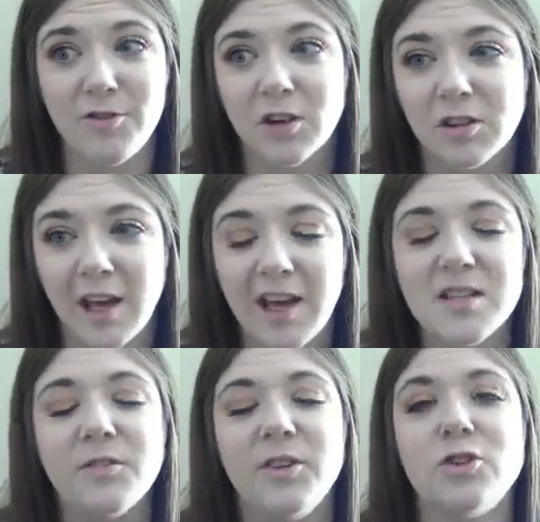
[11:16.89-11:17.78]
Your
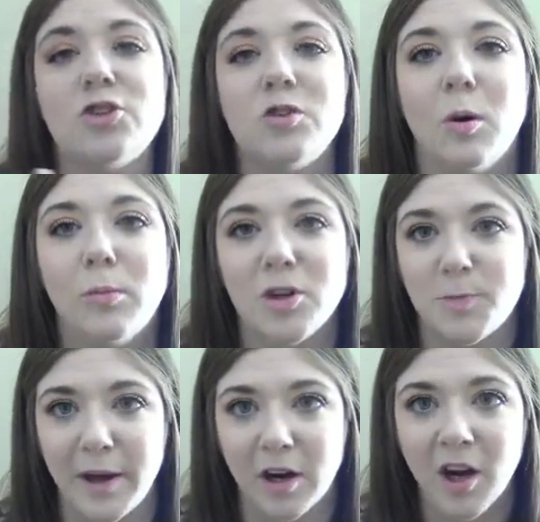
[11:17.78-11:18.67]
legs feel so much
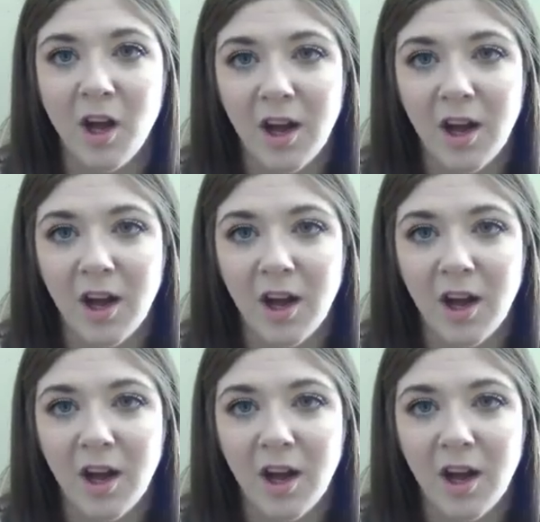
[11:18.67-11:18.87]
better.